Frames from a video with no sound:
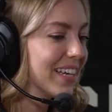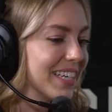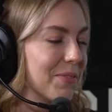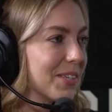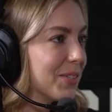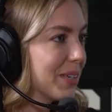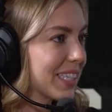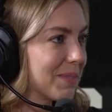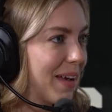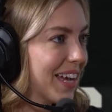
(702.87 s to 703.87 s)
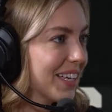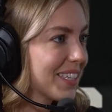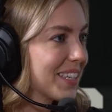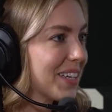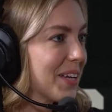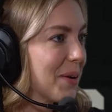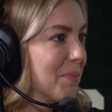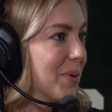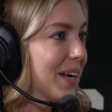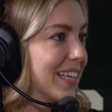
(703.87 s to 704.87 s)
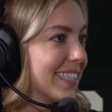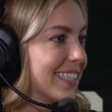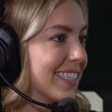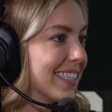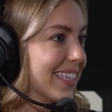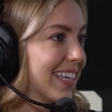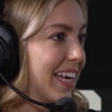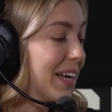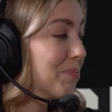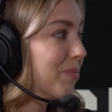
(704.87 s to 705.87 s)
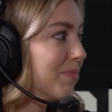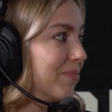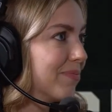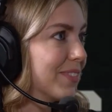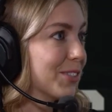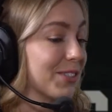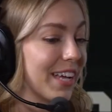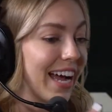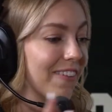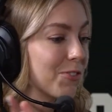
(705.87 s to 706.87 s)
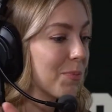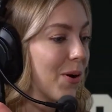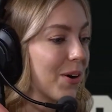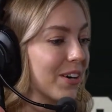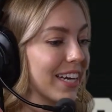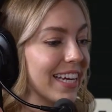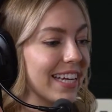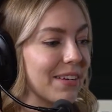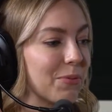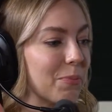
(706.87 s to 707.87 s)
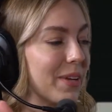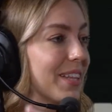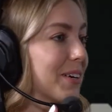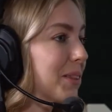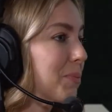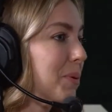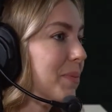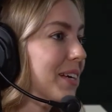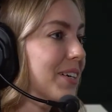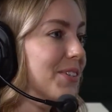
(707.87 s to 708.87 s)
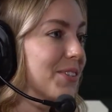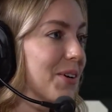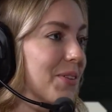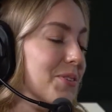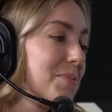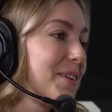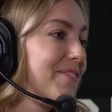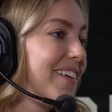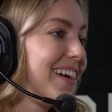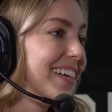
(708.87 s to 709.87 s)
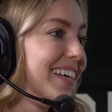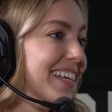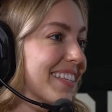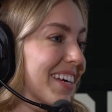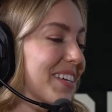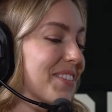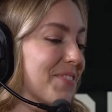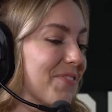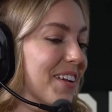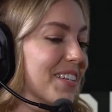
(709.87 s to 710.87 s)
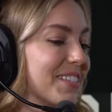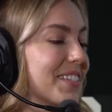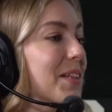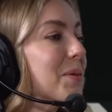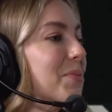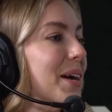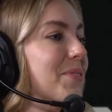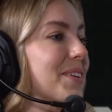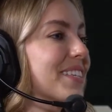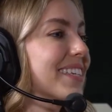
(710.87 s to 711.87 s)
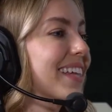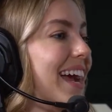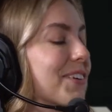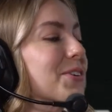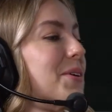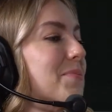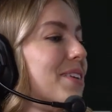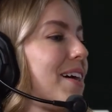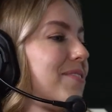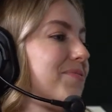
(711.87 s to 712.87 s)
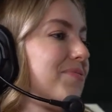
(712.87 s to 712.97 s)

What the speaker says: idea what to expect, but there's the after party, and we'll be there at the premiere, so this will be fun. It's fun to celebrate once it actually comes out.